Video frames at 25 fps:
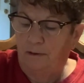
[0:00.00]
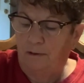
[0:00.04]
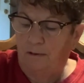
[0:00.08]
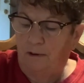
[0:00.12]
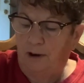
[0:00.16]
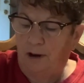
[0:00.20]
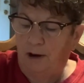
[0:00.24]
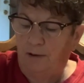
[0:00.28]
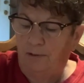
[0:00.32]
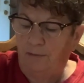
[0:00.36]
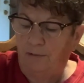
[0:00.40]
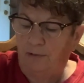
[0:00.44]

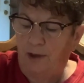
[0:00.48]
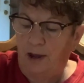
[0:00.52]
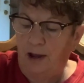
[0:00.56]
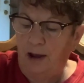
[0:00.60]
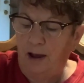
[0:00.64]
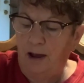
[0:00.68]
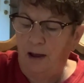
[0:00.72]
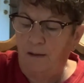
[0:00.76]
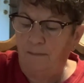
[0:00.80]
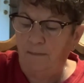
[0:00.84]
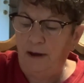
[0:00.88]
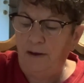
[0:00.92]
I don't
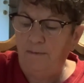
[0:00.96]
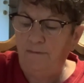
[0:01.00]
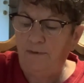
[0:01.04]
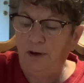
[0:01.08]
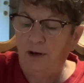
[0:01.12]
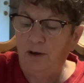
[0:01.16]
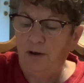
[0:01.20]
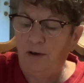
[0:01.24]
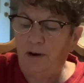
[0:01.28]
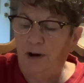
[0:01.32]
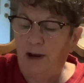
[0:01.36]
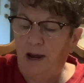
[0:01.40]
think I'm even
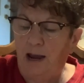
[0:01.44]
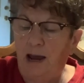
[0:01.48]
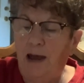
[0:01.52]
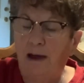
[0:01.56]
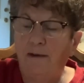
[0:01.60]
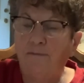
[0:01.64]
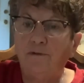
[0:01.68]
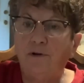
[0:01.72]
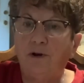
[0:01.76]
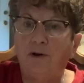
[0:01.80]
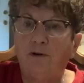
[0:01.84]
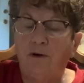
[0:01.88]
gonna
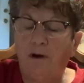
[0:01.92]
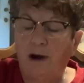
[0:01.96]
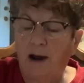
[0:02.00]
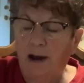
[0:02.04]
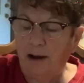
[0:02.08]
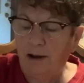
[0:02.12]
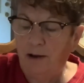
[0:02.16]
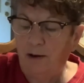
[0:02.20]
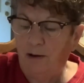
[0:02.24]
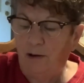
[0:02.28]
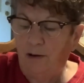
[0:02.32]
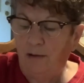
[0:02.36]
have to
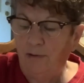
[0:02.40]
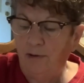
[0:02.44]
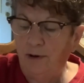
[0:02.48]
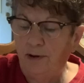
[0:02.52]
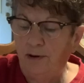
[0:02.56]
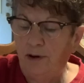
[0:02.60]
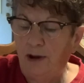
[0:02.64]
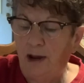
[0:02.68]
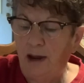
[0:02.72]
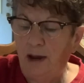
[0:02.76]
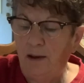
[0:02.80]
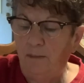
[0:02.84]
crack it on the
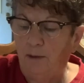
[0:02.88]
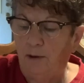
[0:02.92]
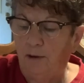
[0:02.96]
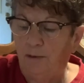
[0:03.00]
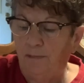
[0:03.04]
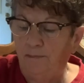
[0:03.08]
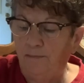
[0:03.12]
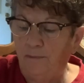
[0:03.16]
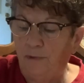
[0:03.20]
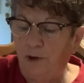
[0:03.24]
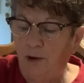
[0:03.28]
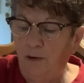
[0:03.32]
table.
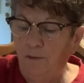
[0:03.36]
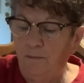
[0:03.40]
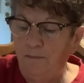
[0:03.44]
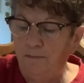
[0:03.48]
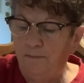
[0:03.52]
Nope.